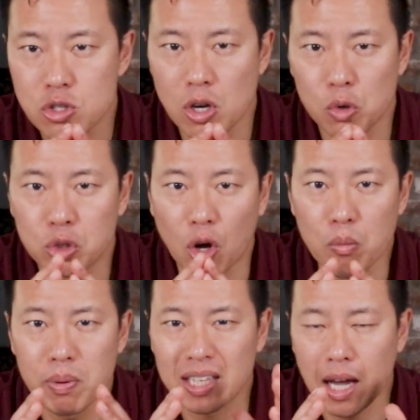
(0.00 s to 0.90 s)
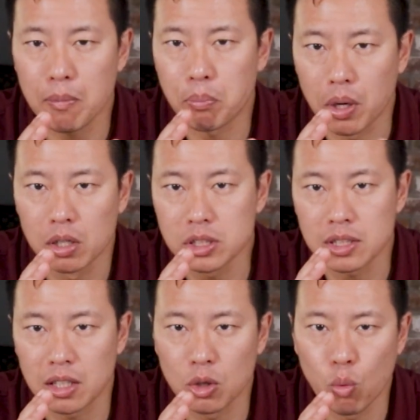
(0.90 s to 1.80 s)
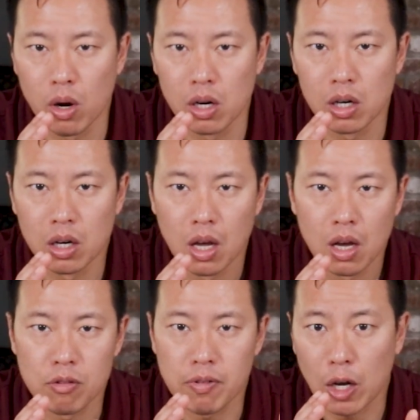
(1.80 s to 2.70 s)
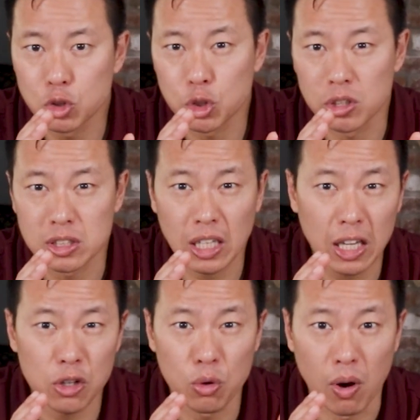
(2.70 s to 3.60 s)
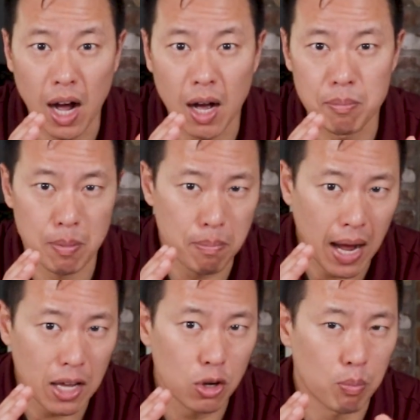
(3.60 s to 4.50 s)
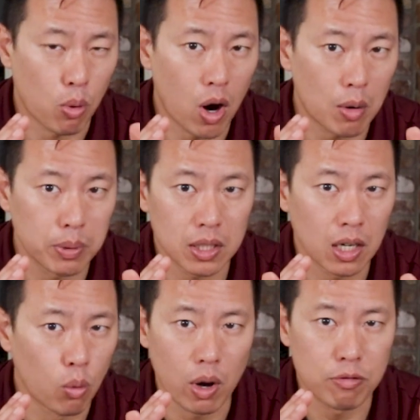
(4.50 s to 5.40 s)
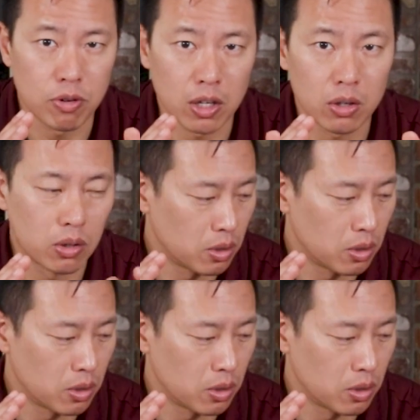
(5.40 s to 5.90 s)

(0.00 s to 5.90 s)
so don't be that person where vouchers eat you up by buying your property away from you.